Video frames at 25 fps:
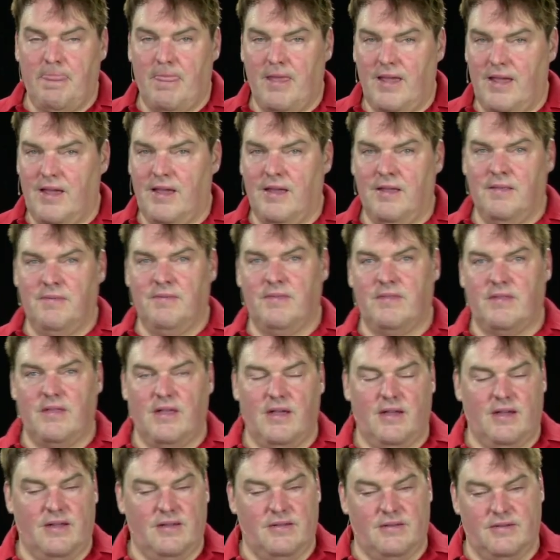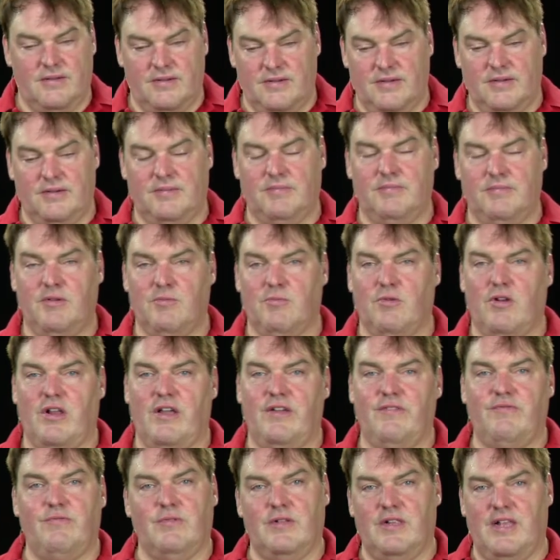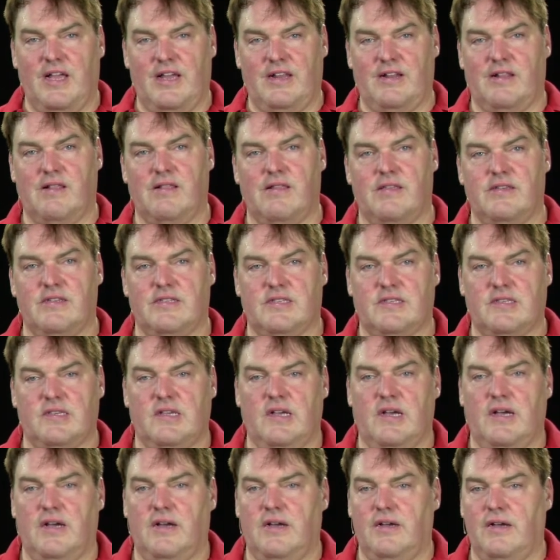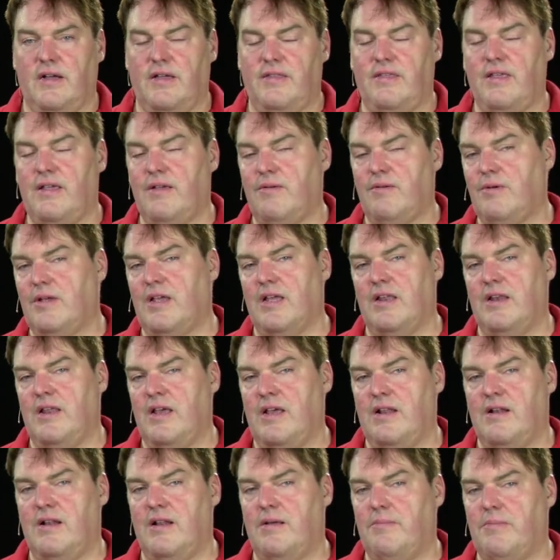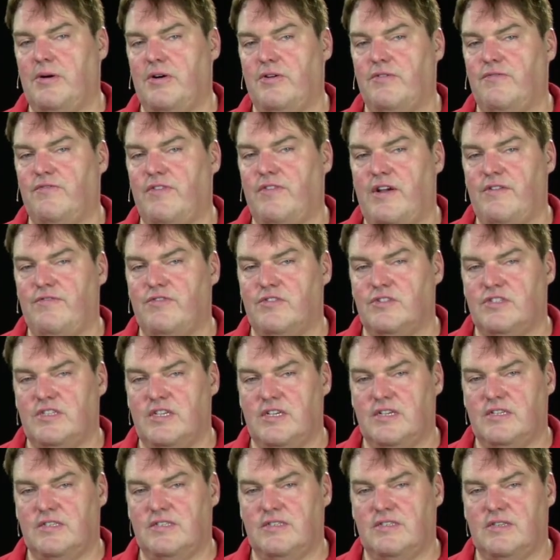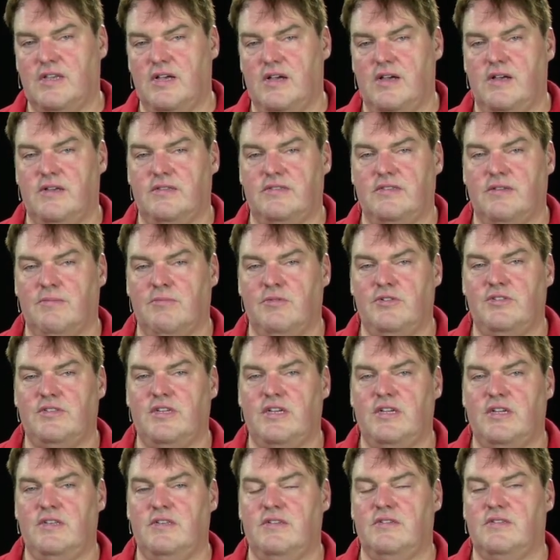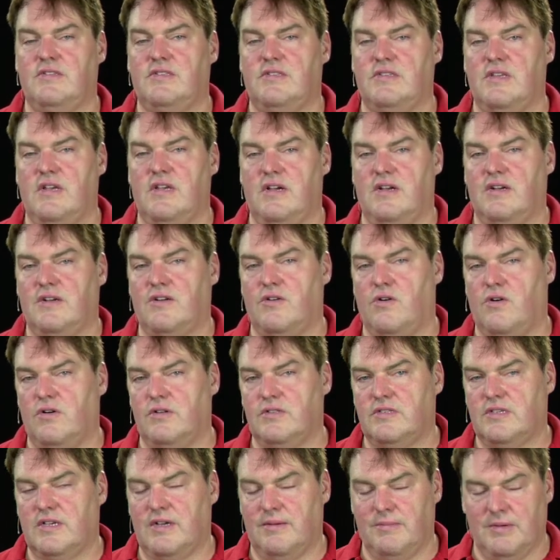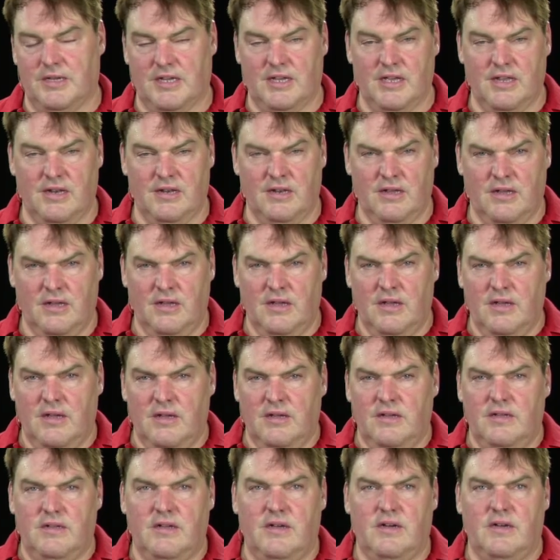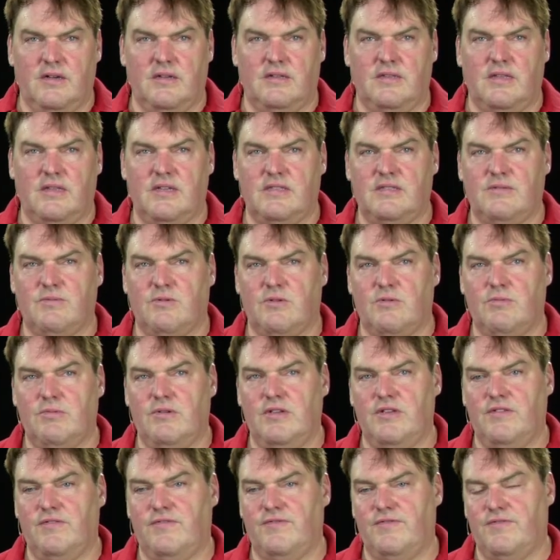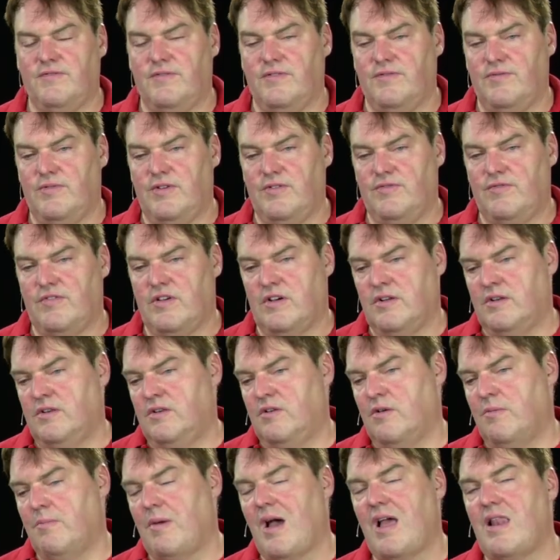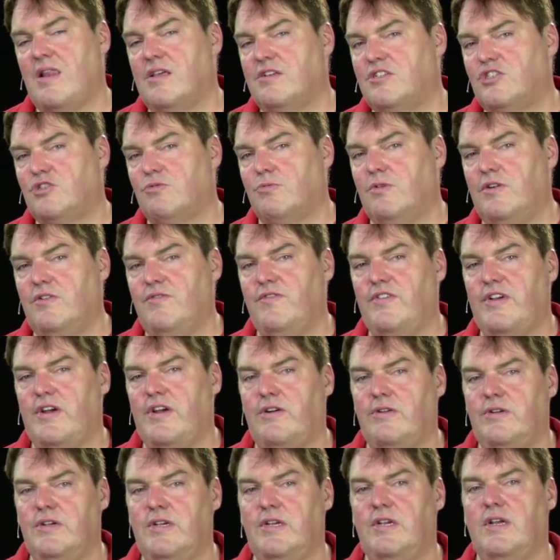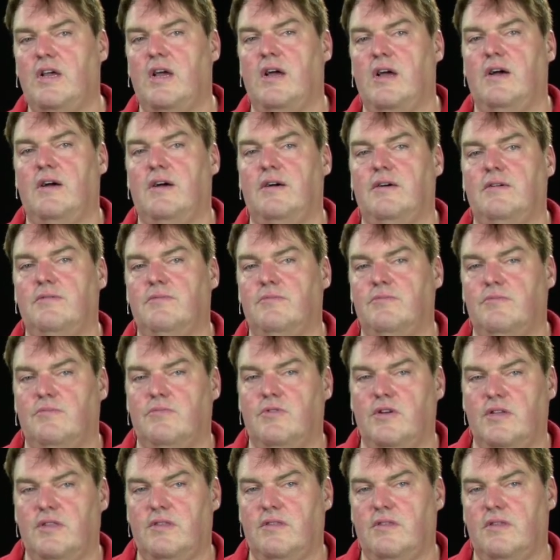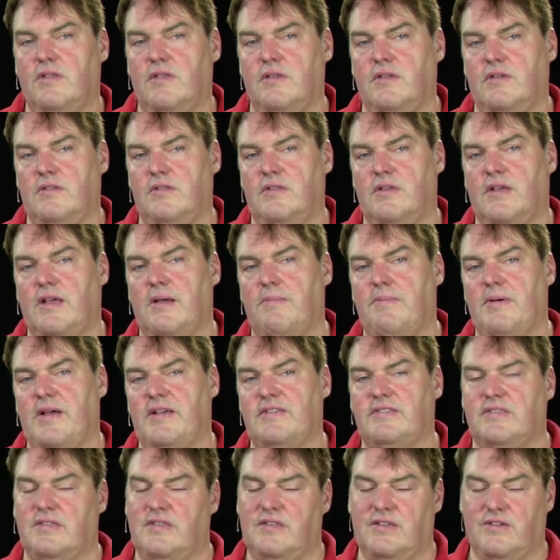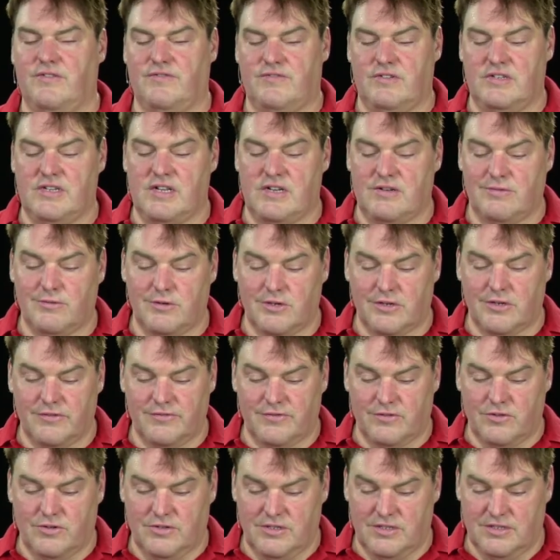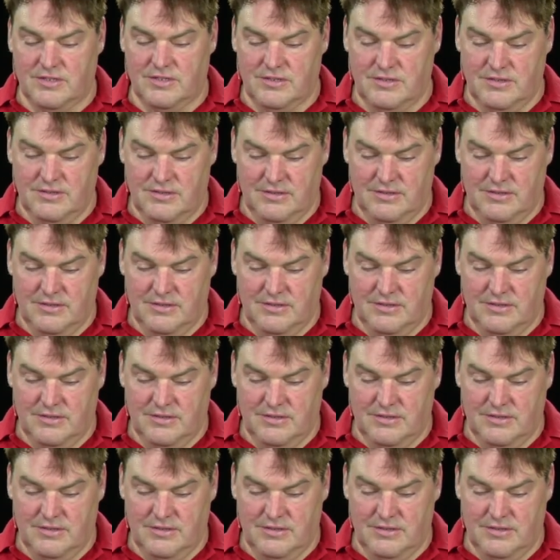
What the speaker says: And mimoLive will handle this. I think we can handle about 5 or 6 simultaneous calls coming in. That's what we've done. Your mileage will vary with the capacity of the network, of course.